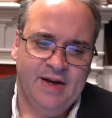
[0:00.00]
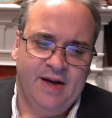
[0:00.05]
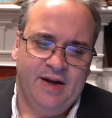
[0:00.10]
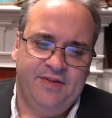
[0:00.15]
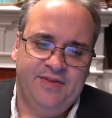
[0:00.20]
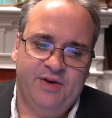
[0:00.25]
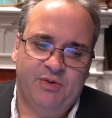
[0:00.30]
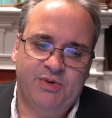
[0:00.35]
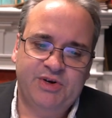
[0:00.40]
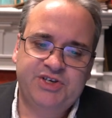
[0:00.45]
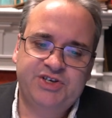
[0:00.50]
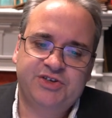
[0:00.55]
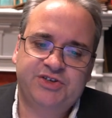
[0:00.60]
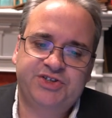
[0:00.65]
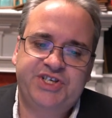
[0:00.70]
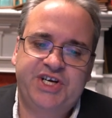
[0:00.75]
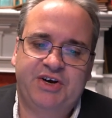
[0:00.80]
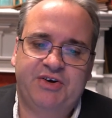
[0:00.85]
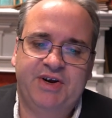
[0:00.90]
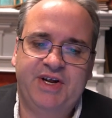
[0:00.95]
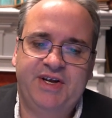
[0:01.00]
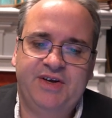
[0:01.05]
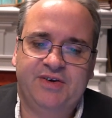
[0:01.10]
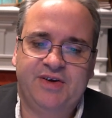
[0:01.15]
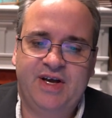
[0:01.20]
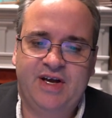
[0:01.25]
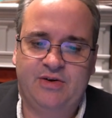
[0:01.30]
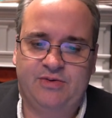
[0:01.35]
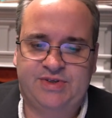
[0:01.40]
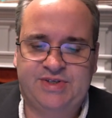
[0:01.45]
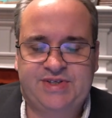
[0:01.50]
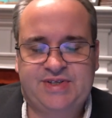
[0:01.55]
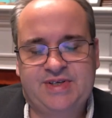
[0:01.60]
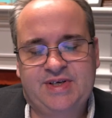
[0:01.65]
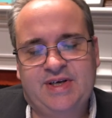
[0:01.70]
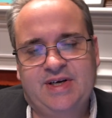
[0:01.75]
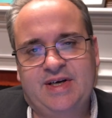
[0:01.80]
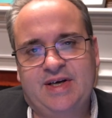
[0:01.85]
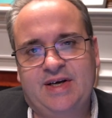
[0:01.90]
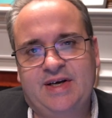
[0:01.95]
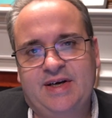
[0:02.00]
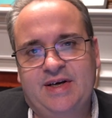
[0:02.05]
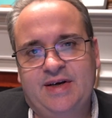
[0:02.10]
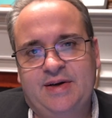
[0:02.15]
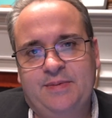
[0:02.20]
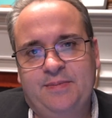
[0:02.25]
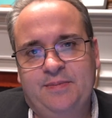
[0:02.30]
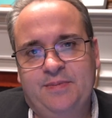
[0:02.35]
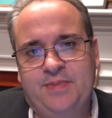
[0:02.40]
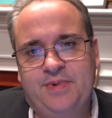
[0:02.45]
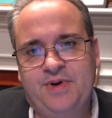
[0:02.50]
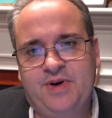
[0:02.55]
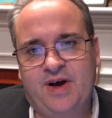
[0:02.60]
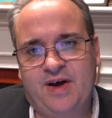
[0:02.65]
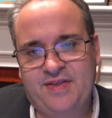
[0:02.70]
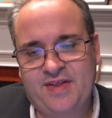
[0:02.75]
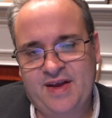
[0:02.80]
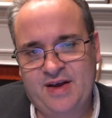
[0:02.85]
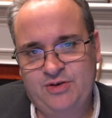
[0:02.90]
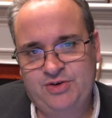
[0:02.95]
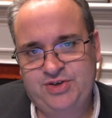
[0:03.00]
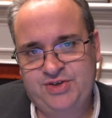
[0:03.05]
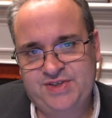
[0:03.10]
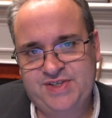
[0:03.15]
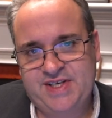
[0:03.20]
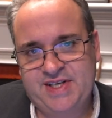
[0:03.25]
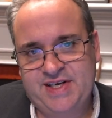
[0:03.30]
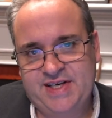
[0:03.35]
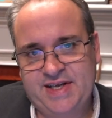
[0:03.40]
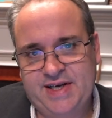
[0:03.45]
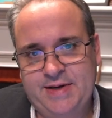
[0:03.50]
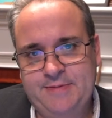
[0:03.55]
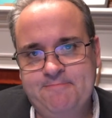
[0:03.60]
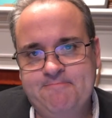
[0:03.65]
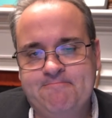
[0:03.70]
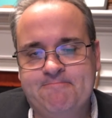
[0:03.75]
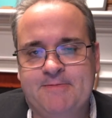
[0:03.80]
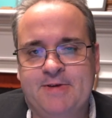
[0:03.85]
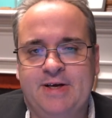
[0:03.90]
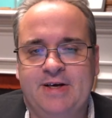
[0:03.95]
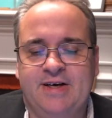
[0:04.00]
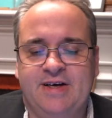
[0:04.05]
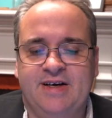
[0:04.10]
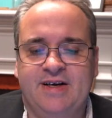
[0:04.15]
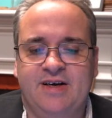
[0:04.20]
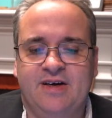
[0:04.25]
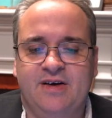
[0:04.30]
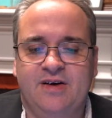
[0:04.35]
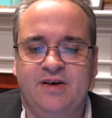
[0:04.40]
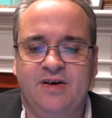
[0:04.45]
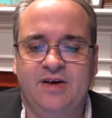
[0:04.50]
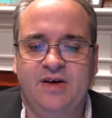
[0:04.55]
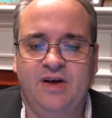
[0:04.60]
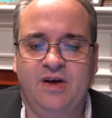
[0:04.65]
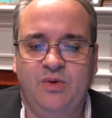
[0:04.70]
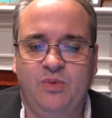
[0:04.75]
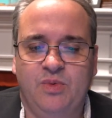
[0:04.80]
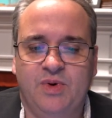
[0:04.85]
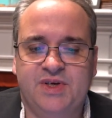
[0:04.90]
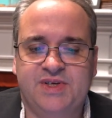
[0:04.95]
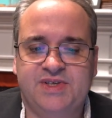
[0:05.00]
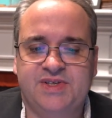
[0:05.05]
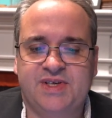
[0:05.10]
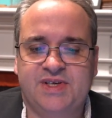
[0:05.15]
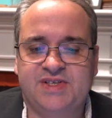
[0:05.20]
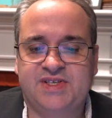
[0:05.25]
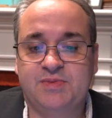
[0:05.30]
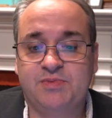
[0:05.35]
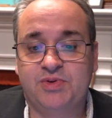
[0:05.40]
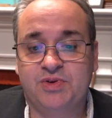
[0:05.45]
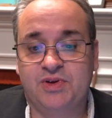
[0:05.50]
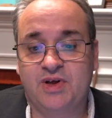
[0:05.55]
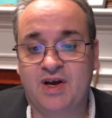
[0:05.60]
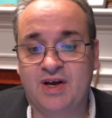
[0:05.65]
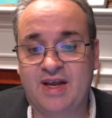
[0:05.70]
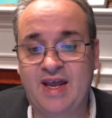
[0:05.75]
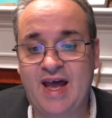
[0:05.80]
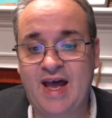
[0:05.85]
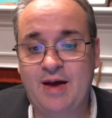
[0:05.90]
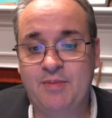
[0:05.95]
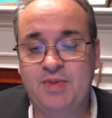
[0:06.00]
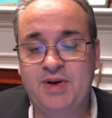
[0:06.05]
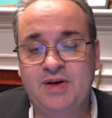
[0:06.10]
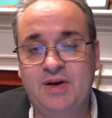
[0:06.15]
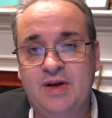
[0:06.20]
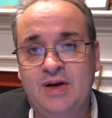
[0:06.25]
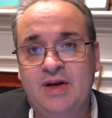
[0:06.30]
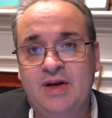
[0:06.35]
The original Cherry Hill house, um, not the house you see today. Uh, it was a simple log cabin,